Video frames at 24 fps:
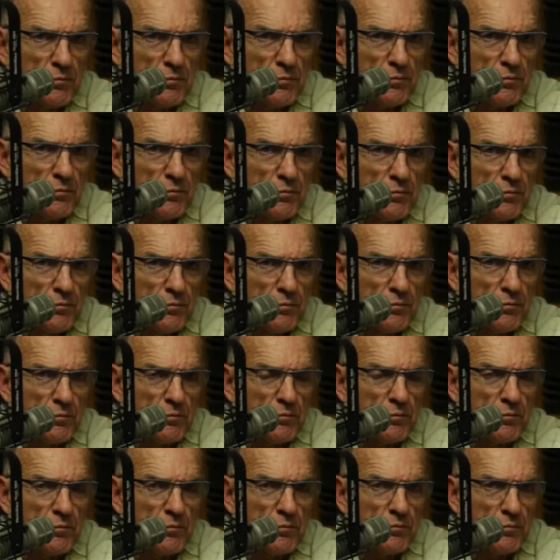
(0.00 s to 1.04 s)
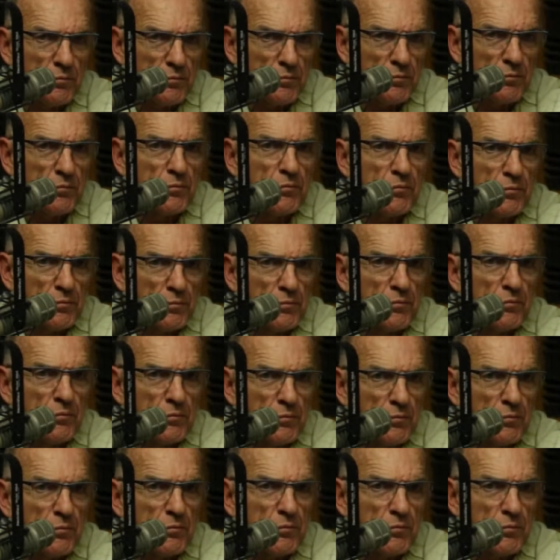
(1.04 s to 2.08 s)

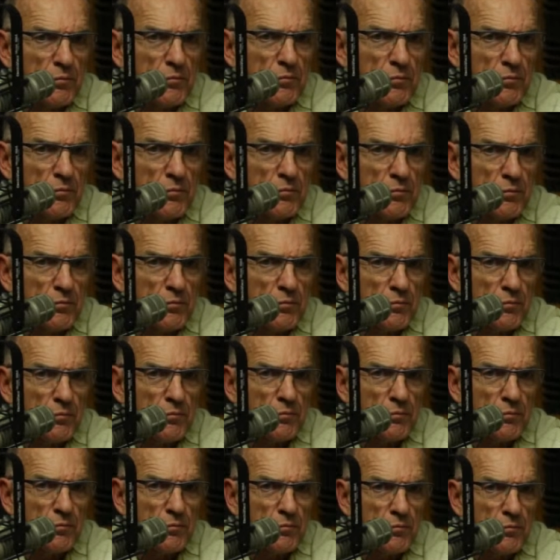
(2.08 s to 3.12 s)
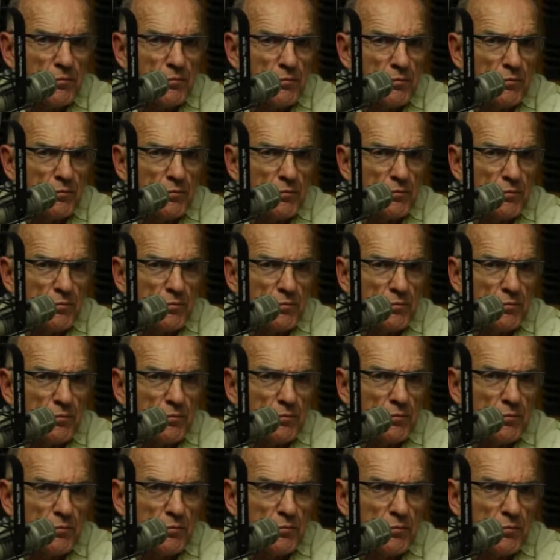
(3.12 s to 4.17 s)

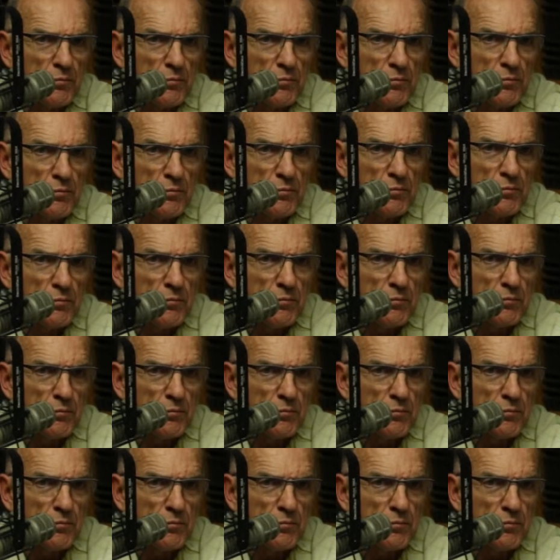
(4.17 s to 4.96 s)
(silent)